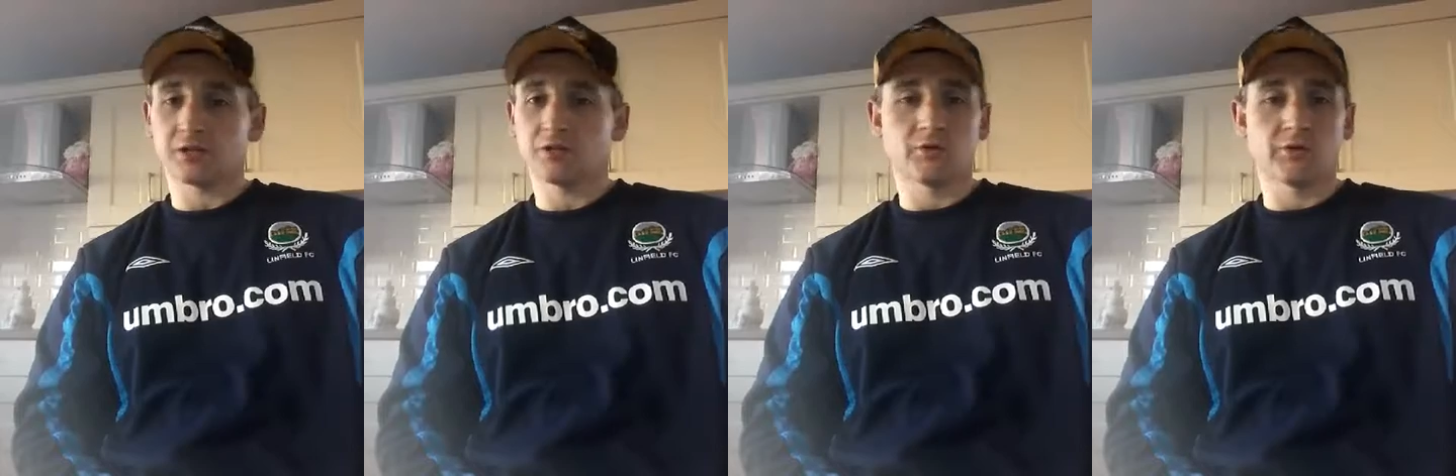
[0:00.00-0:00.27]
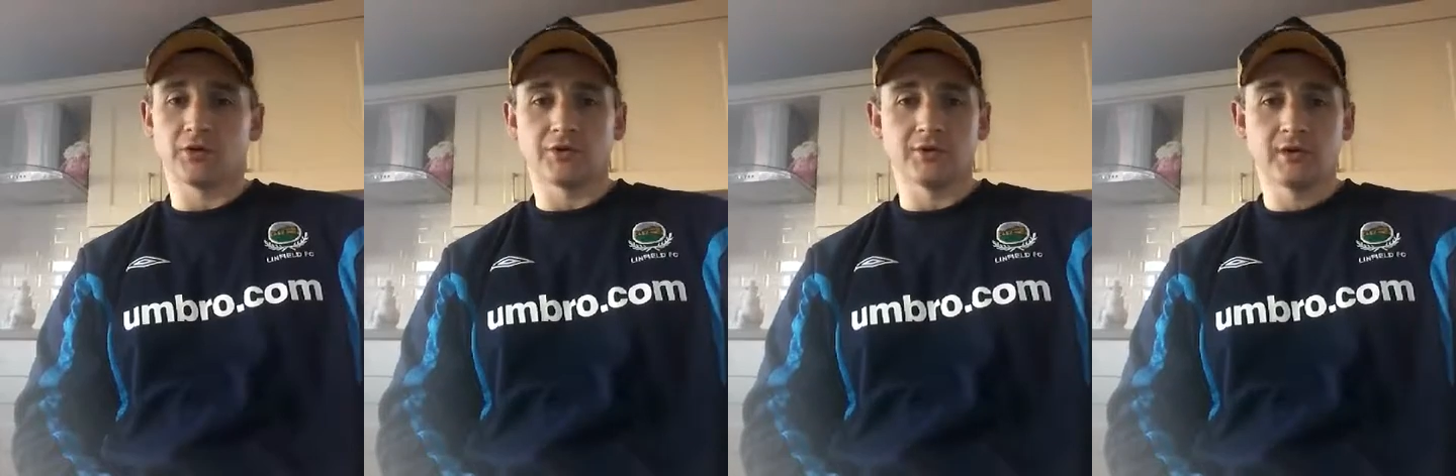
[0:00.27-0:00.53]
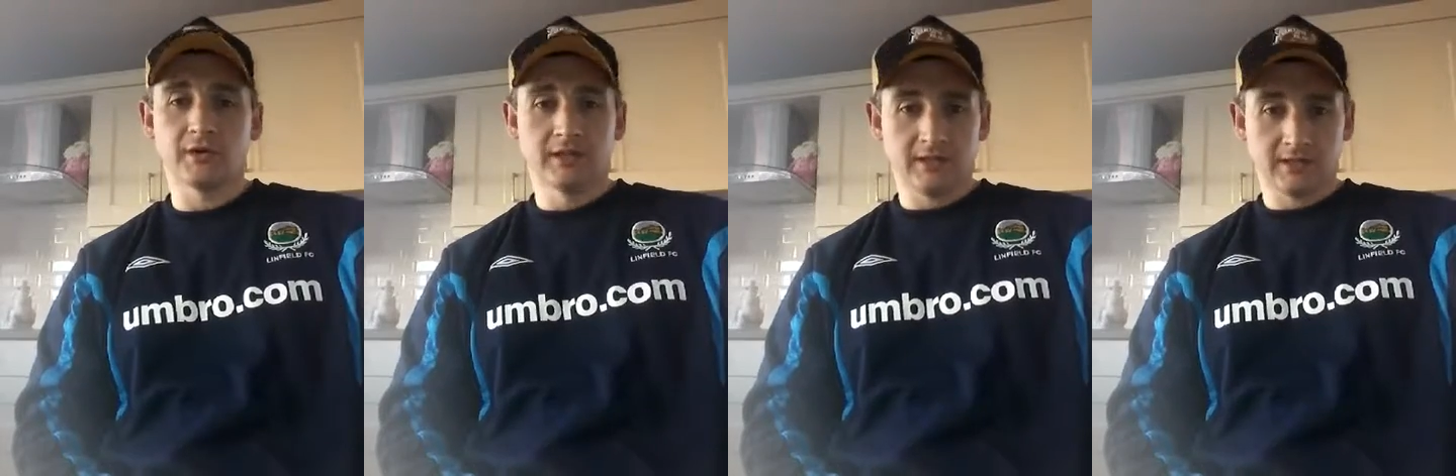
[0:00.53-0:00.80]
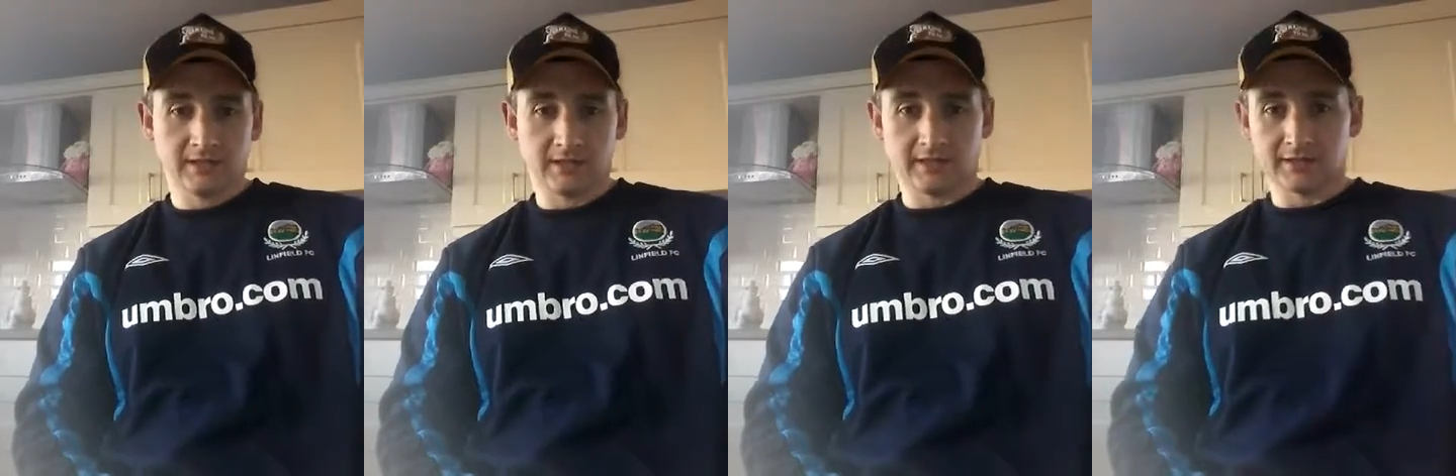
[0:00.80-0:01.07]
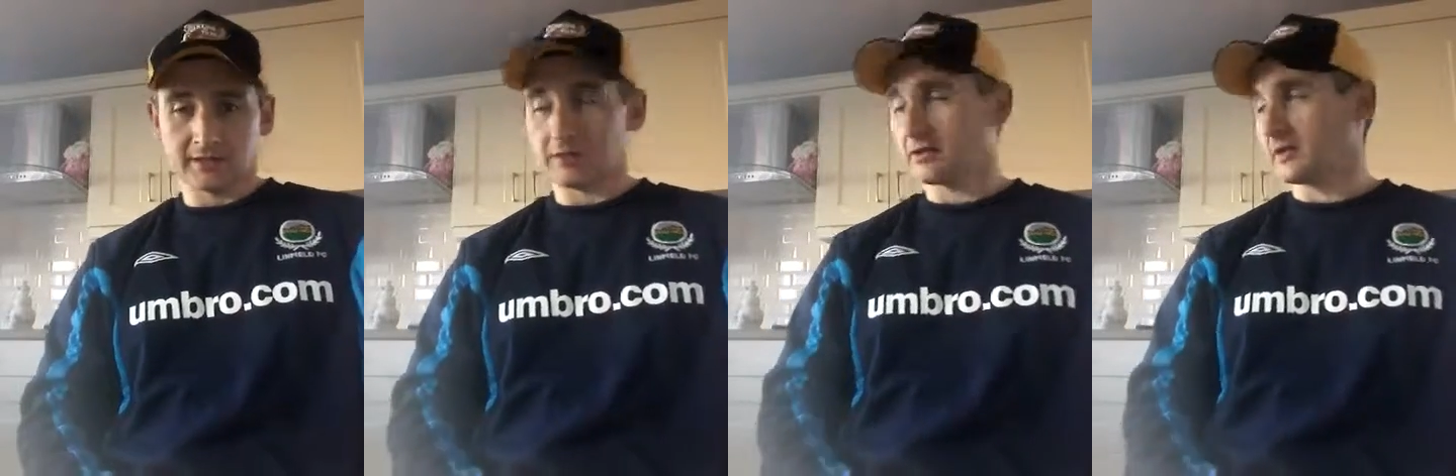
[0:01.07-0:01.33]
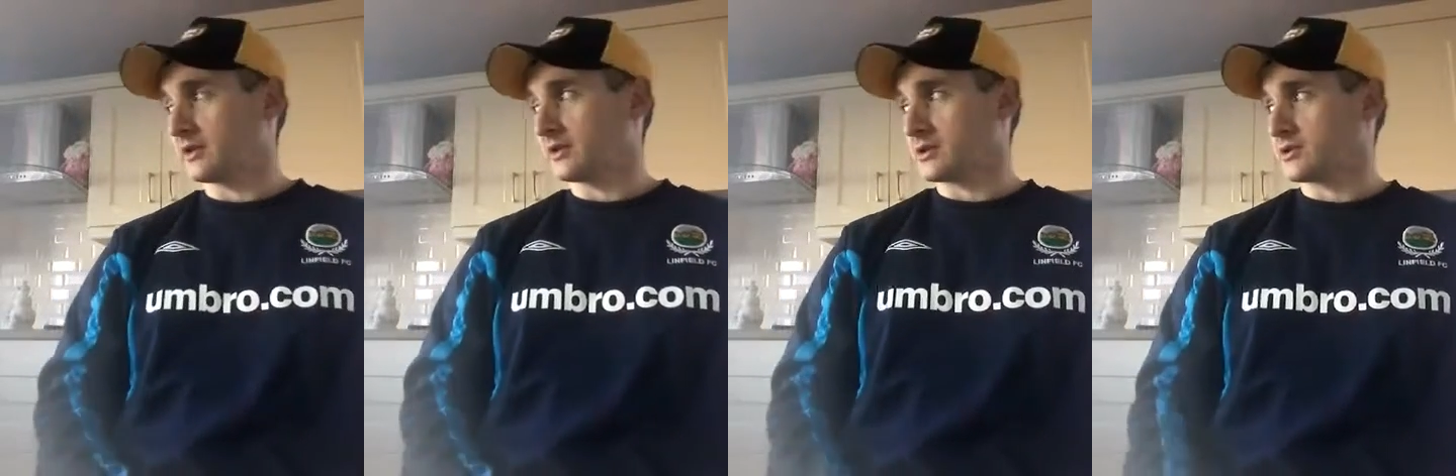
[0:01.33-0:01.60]
No good. Digger's gone
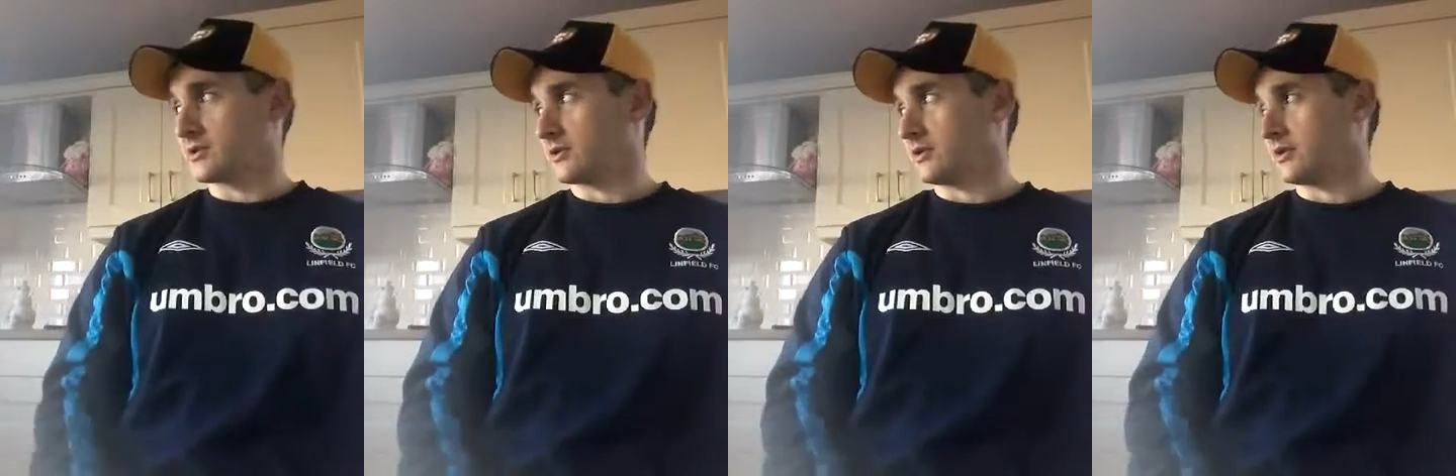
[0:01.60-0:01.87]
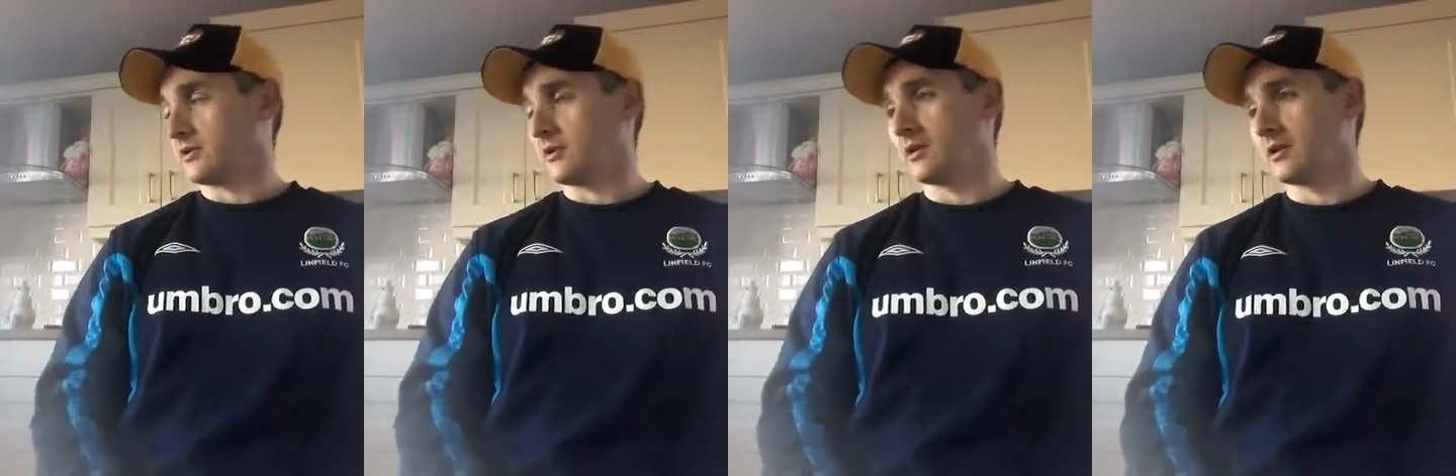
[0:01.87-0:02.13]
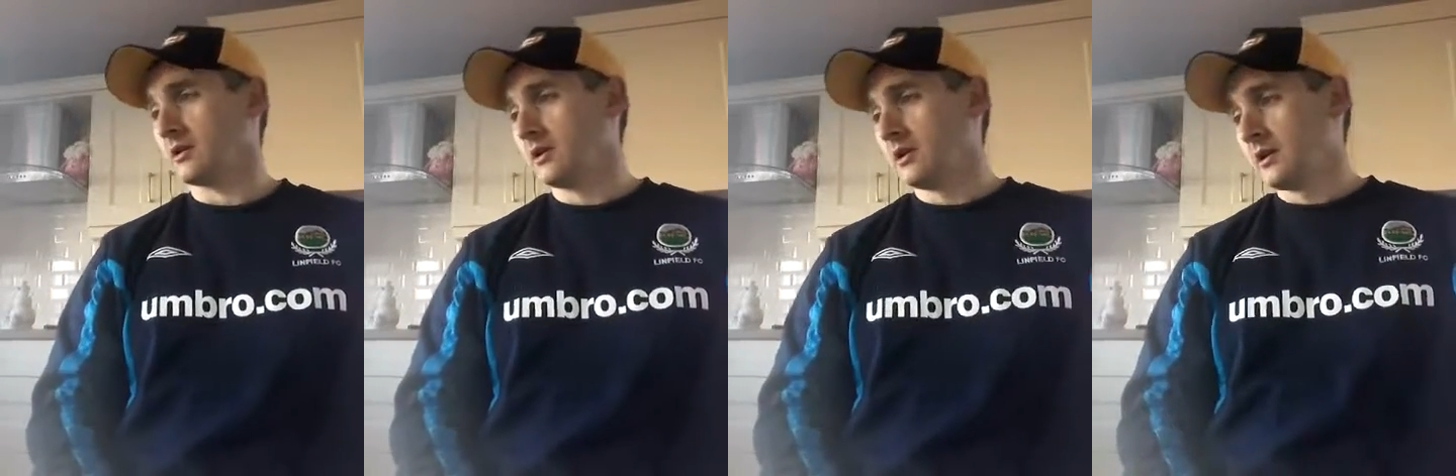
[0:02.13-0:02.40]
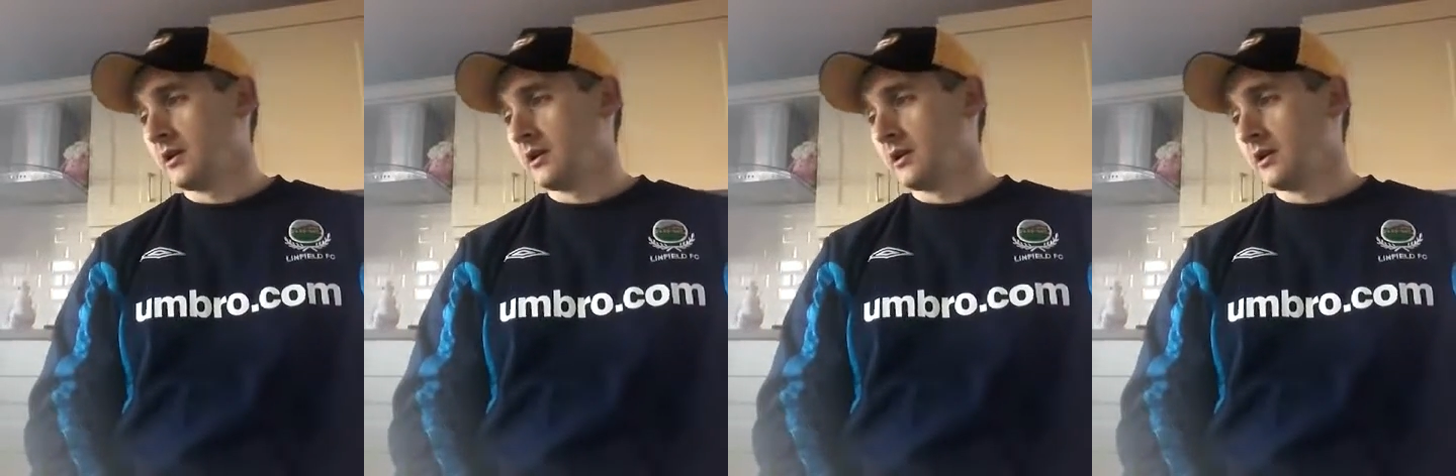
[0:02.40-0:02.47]
and destroyed all.